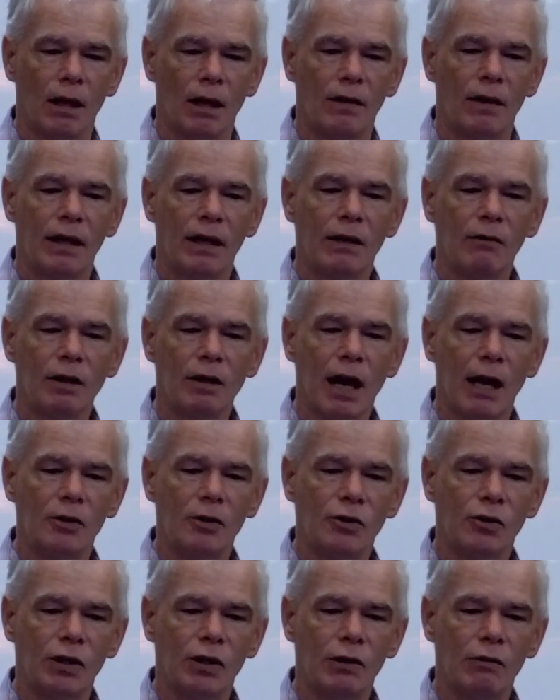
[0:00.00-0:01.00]
The hill
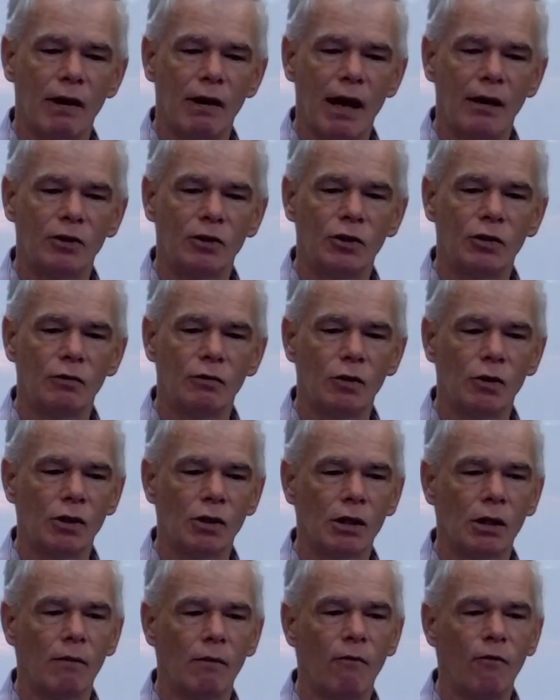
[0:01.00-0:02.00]
country around
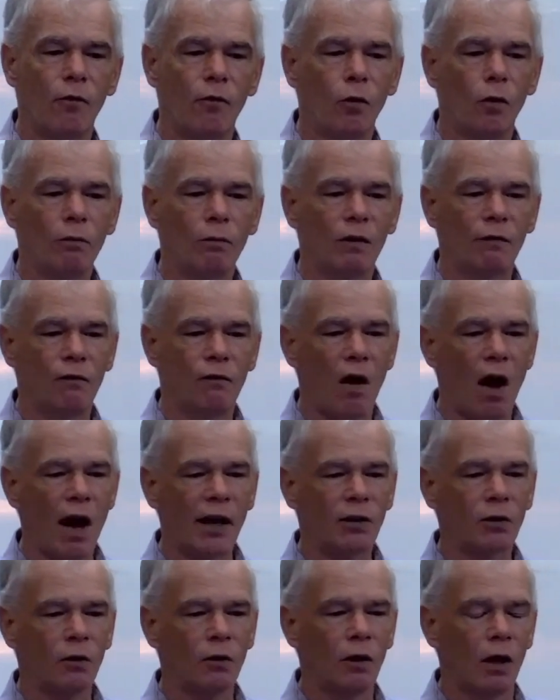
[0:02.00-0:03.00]
Jerusalem formed a
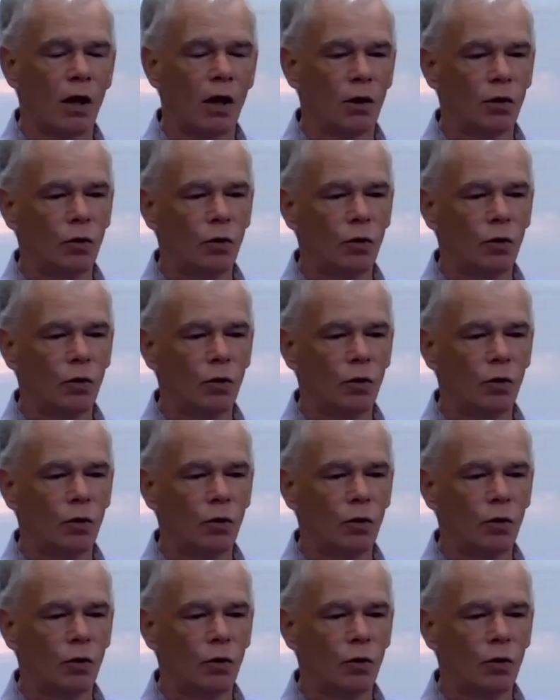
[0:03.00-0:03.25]
vital